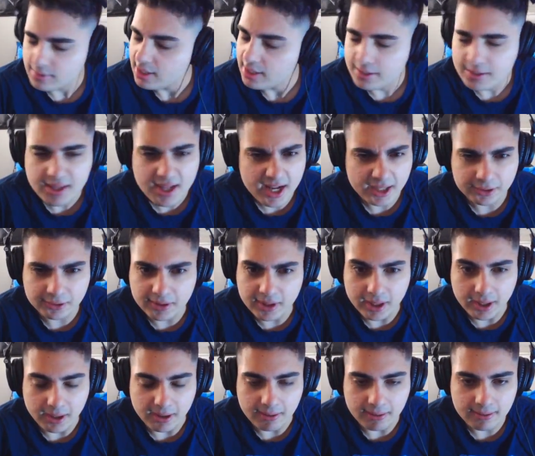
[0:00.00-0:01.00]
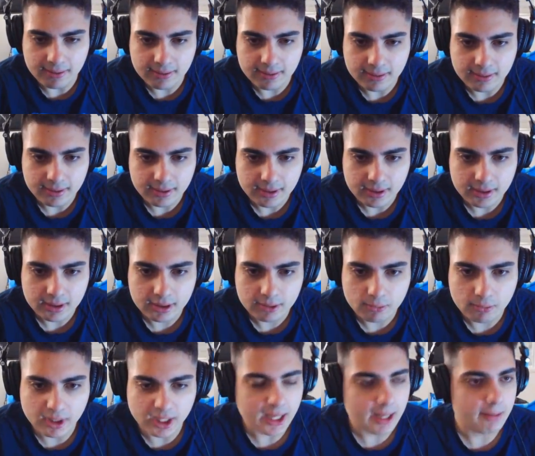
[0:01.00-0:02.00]
Not today.
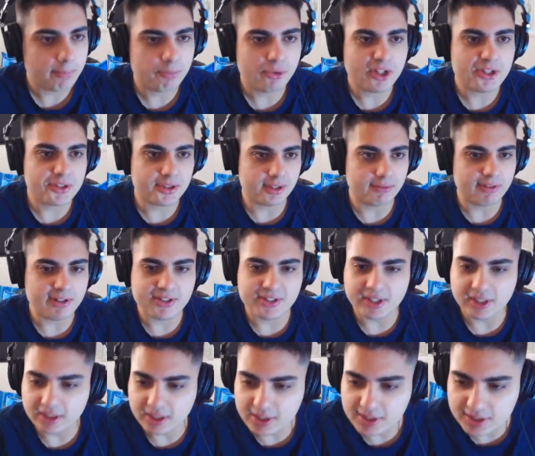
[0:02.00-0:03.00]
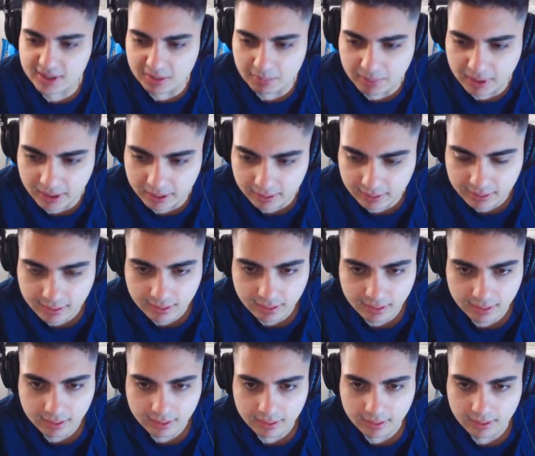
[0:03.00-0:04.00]
I pressed the resiliency button.
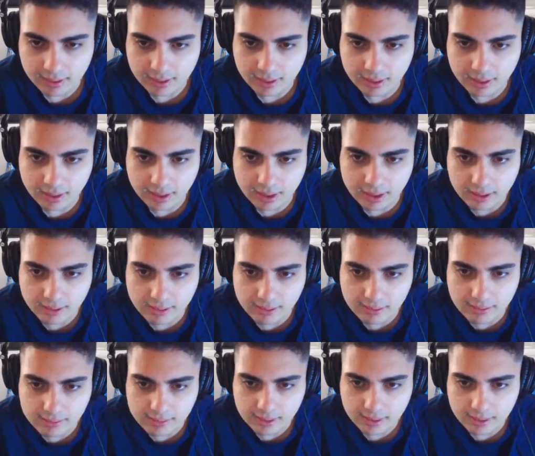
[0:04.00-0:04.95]
Hello?